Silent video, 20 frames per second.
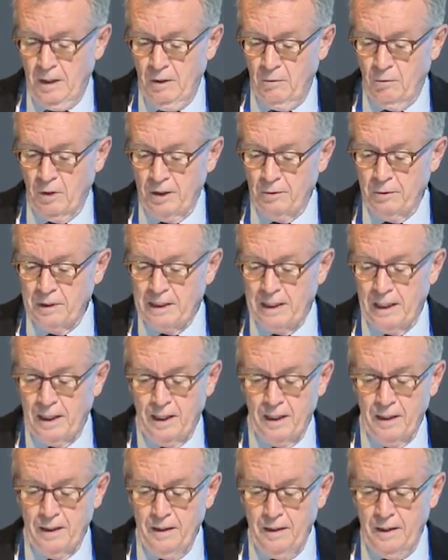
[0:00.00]
Why do we
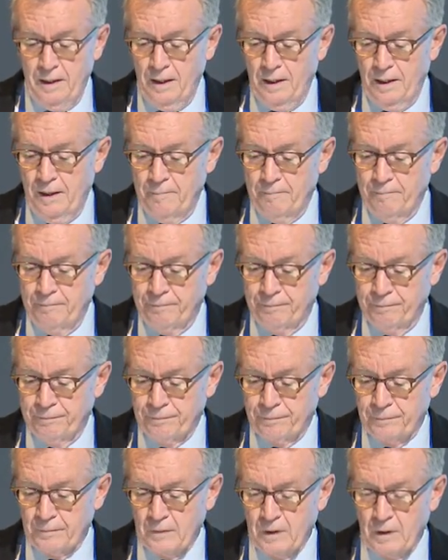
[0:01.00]
care?
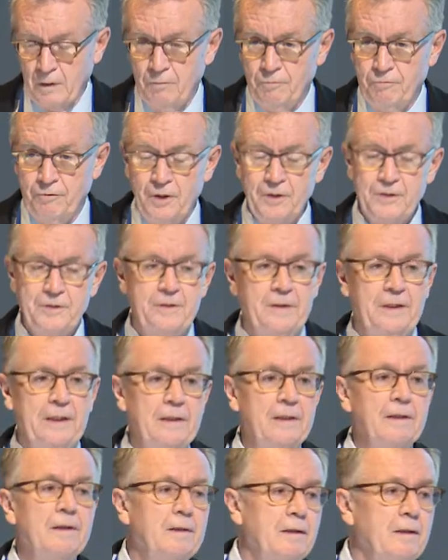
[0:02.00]
First thing,
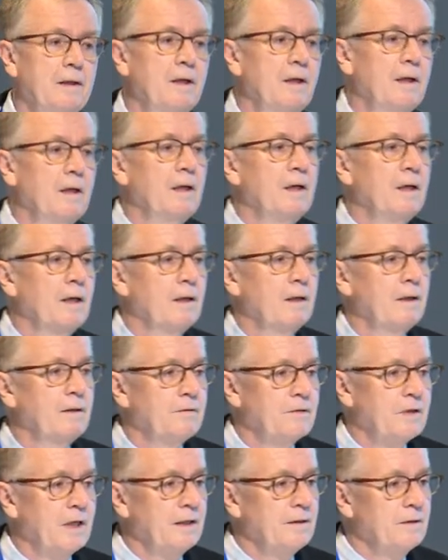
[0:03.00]

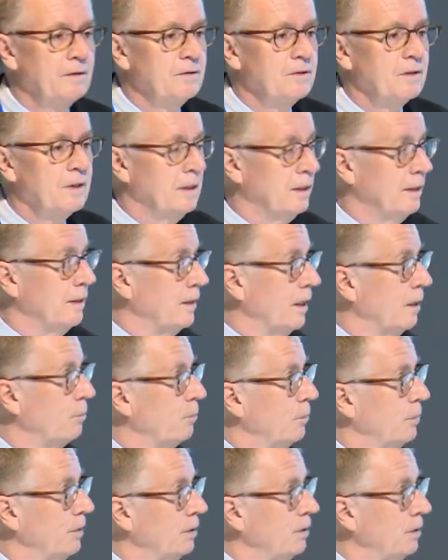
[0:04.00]
let's get this cleared
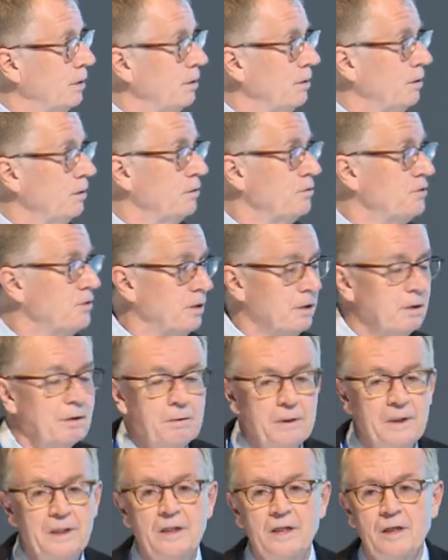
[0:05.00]
up.
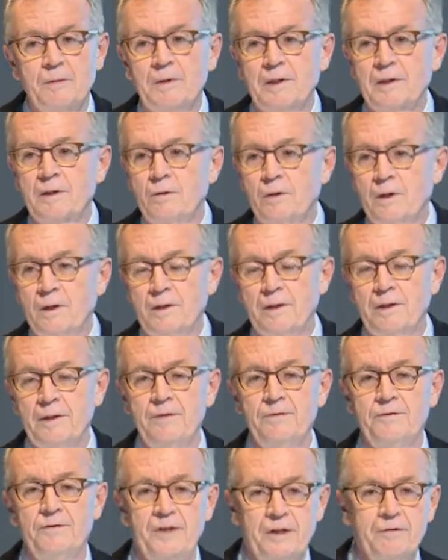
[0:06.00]
Zero income inequality
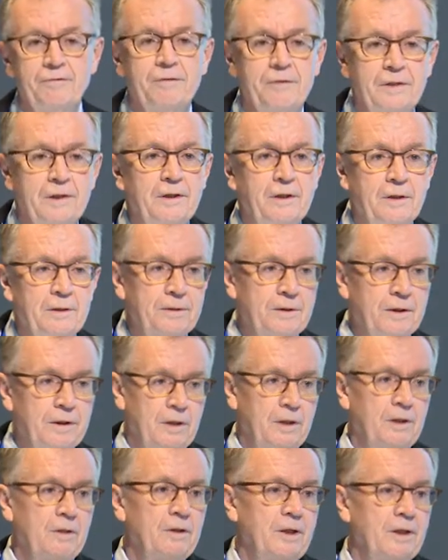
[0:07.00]
is definitely not the
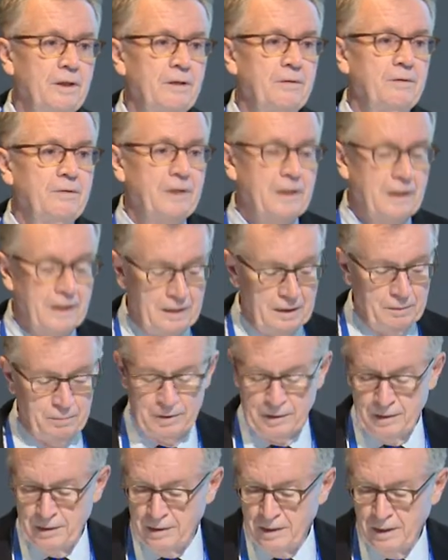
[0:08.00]
goal. I don't think
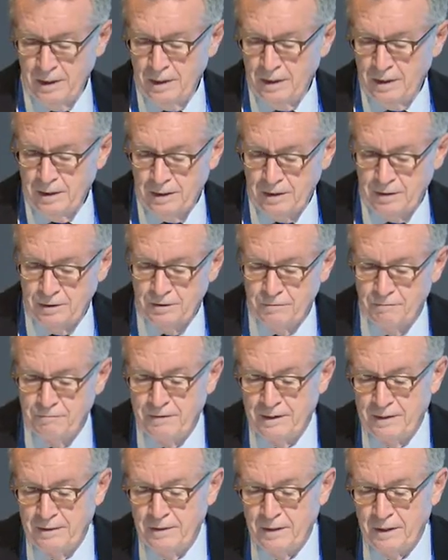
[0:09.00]
anybody could
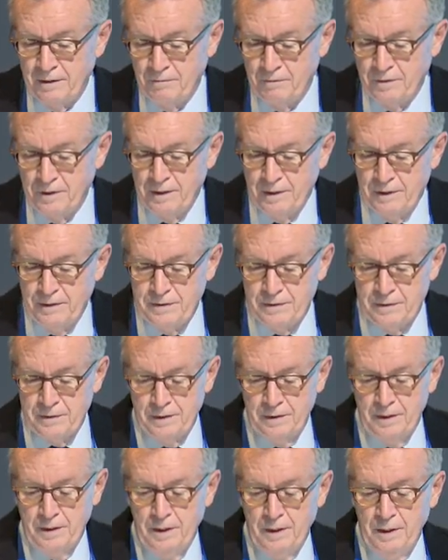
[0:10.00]
defend that very
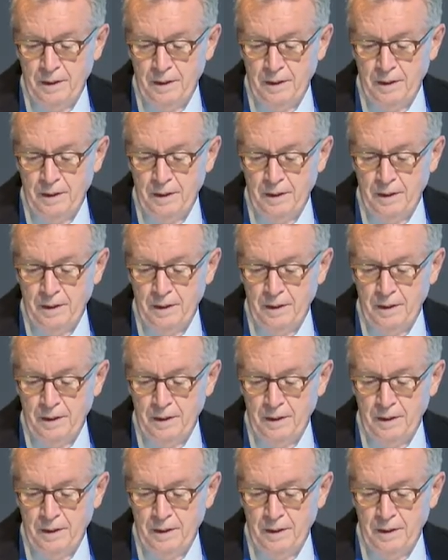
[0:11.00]
easily.